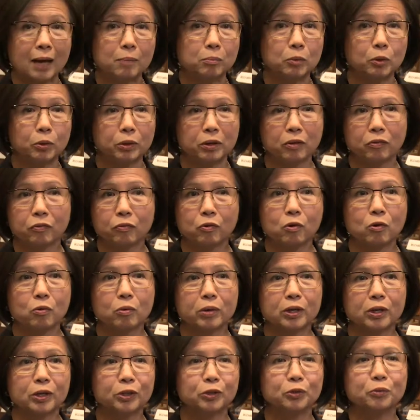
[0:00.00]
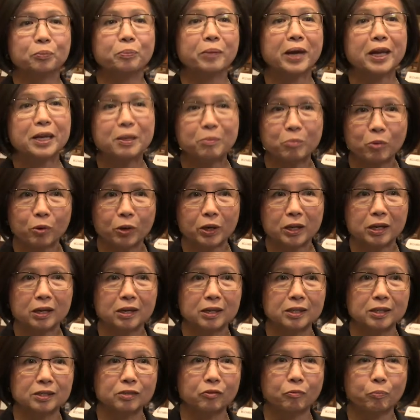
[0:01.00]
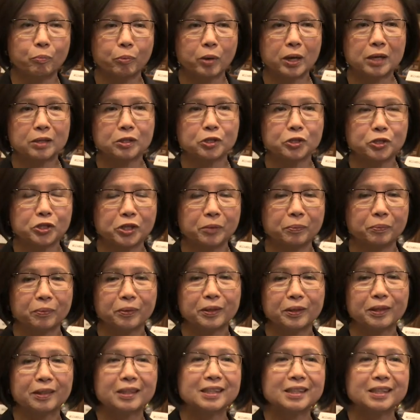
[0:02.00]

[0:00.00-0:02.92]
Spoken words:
I'm looking forward to many more years of partnership.